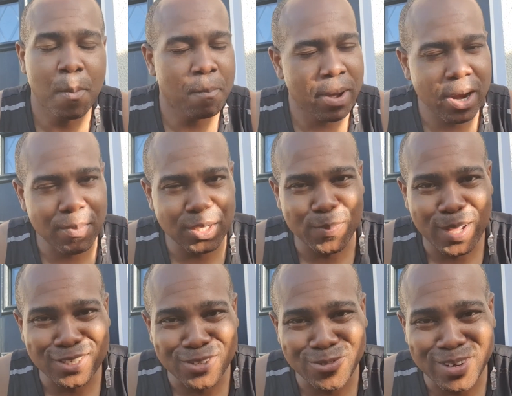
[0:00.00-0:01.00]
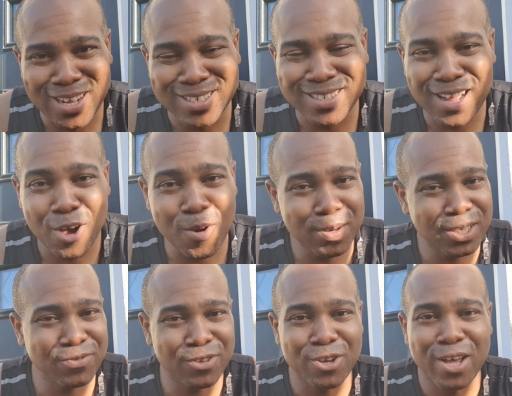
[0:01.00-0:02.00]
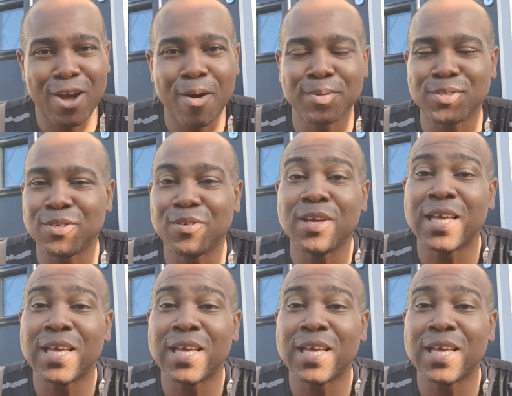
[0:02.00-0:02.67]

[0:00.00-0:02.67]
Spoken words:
My name is Pascal Wanaji. I hope this video helps you